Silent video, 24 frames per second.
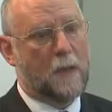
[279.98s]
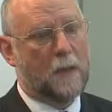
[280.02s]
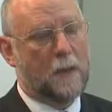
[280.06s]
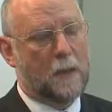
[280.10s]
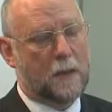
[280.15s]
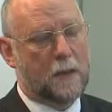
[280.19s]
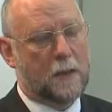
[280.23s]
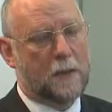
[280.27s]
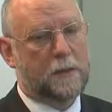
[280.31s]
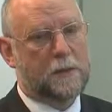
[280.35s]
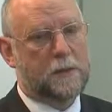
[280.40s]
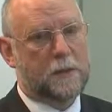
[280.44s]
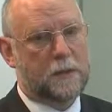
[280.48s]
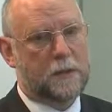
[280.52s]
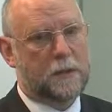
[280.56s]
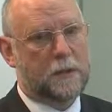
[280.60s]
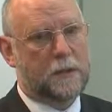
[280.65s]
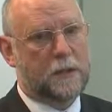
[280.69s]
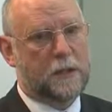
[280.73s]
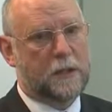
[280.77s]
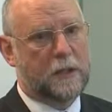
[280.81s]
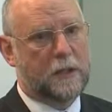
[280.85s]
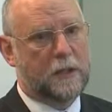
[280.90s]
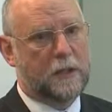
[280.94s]
Yes,
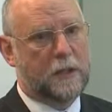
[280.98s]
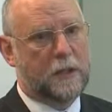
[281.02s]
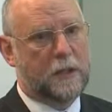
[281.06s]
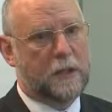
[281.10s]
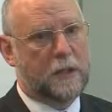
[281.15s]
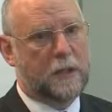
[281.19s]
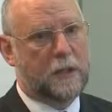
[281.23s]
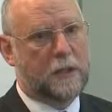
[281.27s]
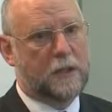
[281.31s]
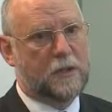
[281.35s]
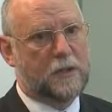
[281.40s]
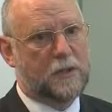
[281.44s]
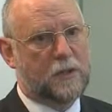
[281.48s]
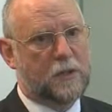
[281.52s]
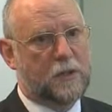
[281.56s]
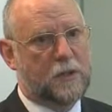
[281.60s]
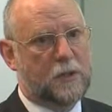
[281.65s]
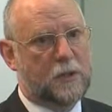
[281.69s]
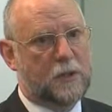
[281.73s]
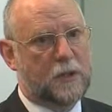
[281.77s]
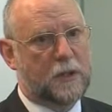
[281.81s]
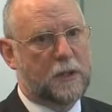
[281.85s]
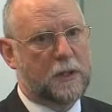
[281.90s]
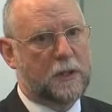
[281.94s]
it
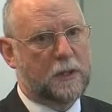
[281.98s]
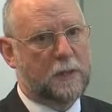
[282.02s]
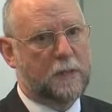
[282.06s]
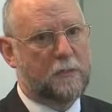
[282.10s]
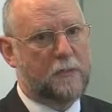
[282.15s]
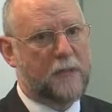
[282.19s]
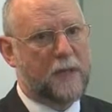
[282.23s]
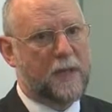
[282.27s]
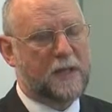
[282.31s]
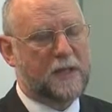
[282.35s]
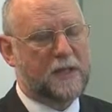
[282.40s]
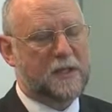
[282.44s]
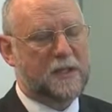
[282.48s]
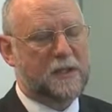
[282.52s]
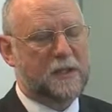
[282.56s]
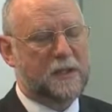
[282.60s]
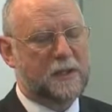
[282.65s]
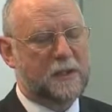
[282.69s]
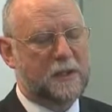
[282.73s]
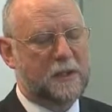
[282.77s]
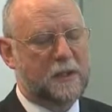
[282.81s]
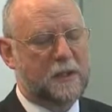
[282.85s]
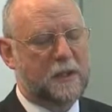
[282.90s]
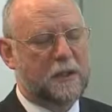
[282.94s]
certainly makes
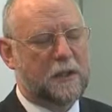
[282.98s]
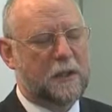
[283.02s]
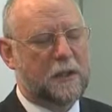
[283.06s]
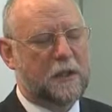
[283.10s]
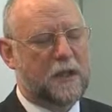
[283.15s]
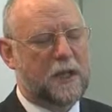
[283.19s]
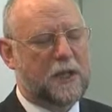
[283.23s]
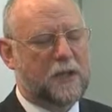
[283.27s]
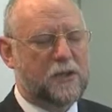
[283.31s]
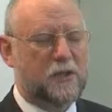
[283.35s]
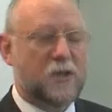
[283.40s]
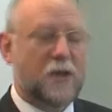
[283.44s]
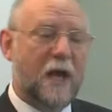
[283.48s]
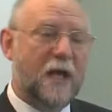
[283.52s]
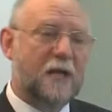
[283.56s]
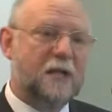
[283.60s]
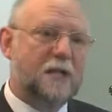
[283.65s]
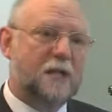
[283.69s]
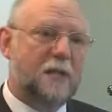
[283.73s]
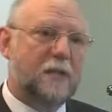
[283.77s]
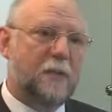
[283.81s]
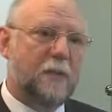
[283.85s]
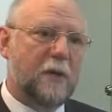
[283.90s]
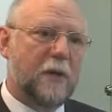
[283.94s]
a
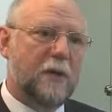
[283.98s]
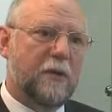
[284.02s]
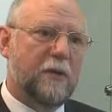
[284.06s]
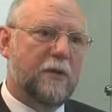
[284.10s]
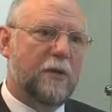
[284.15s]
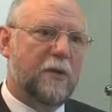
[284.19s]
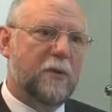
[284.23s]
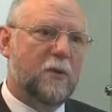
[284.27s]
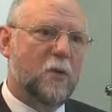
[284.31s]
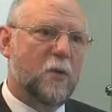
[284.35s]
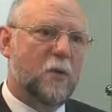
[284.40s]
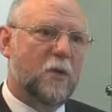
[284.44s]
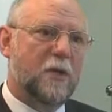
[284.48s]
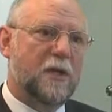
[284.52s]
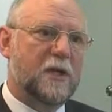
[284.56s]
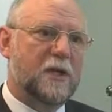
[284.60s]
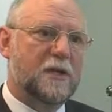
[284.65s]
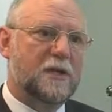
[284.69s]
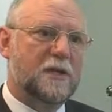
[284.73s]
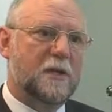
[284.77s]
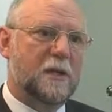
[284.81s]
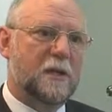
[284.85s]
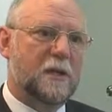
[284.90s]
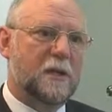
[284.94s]
tragic period more
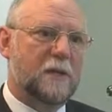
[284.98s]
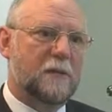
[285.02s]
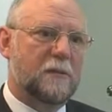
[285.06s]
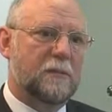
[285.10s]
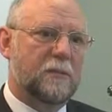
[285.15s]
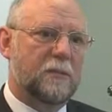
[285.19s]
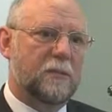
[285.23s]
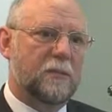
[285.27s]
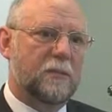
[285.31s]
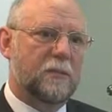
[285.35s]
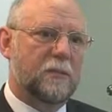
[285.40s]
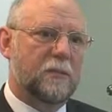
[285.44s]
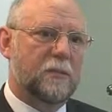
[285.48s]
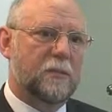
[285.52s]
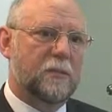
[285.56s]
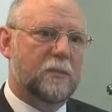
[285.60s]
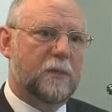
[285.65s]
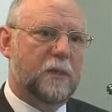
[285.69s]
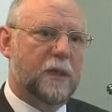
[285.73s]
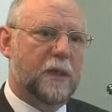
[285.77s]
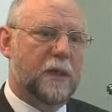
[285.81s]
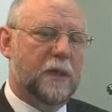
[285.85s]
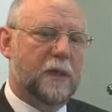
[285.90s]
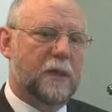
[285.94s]
easily
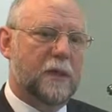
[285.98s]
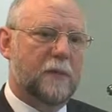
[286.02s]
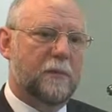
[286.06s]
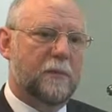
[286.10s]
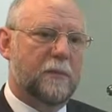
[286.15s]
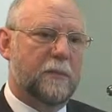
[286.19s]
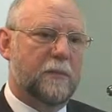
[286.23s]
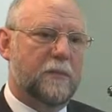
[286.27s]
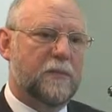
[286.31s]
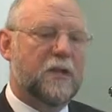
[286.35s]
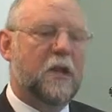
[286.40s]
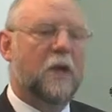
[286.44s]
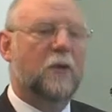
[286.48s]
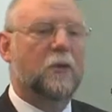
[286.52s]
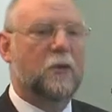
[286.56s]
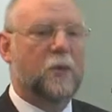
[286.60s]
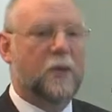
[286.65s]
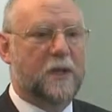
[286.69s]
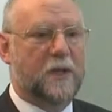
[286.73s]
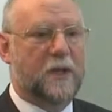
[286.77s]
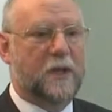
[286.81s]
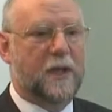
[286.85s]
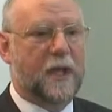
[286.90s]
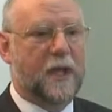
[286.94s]
dealt
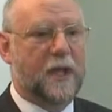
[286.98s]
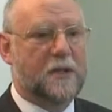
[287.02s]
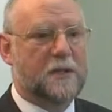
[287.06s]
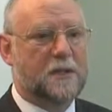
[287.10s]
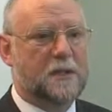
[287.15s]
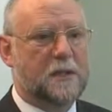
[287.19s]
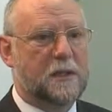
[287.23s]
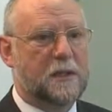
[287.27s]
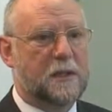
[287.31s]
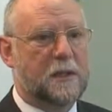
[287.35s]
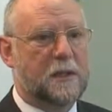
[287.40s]
with, I guess.